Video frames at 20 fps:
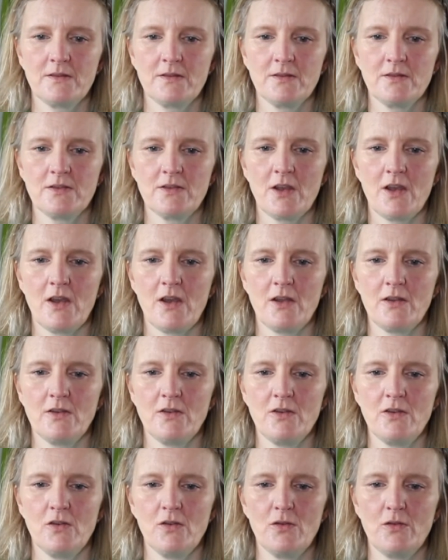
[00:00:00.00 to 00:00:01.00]
to turn
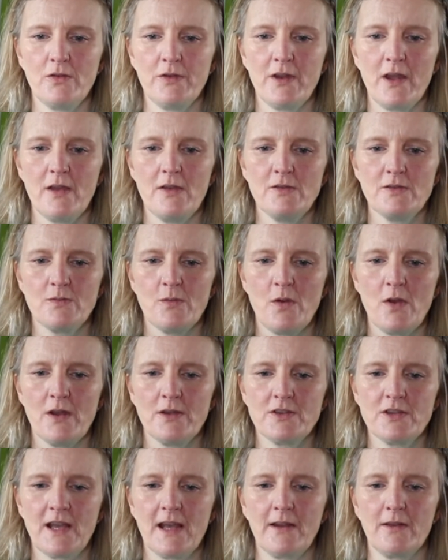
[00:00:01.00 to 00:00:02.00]
your nose wire
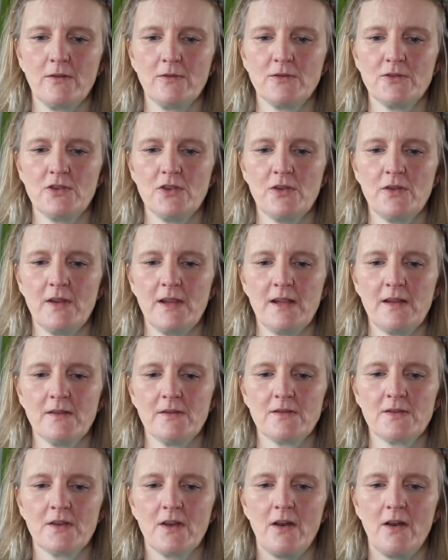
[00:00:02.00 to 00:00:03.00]
channel to the
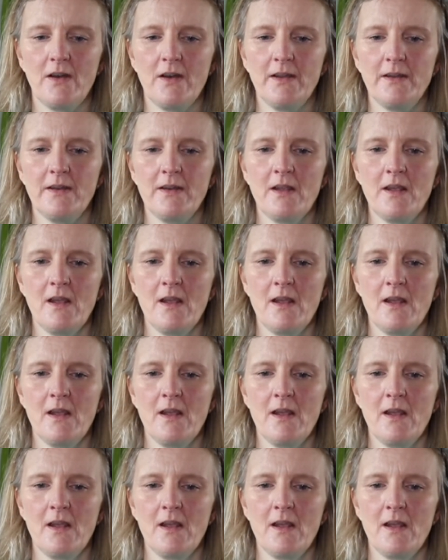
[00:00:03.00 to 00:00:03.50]
inside